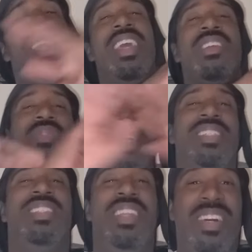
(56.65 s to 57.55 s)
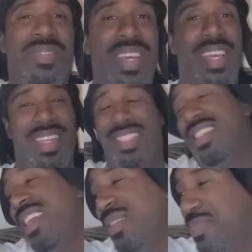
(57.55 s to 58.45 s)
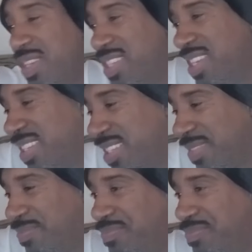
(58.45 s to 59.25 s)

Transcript: Anyways, enough. Let's get up into this.